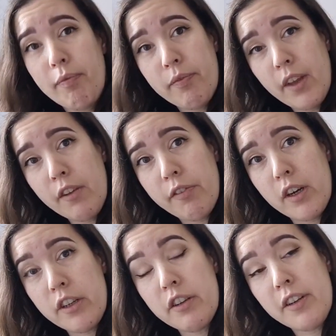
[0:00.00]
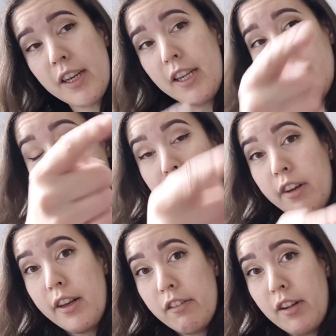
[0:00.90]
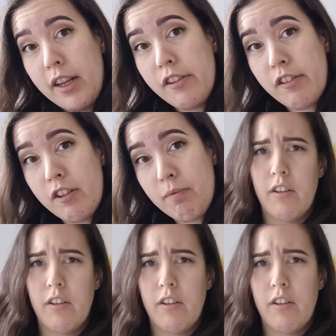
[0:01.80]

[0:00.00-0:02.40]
No fudge in the ingredients list.